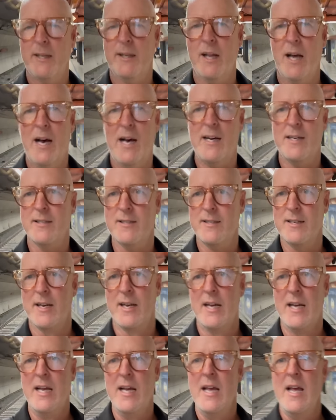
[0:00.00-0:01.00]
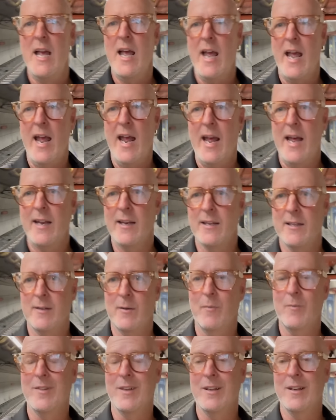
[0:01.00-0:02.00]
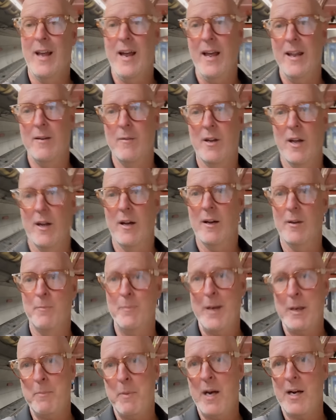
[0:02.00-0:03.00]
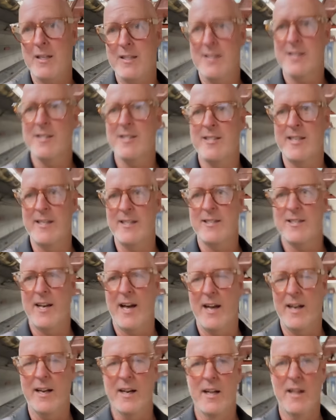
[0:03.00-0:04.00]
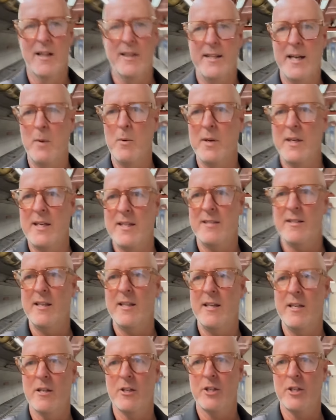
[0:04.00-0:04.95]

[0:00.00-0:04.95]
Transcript: lost. And and uh, pickpockets can sense that. Then when they see that you're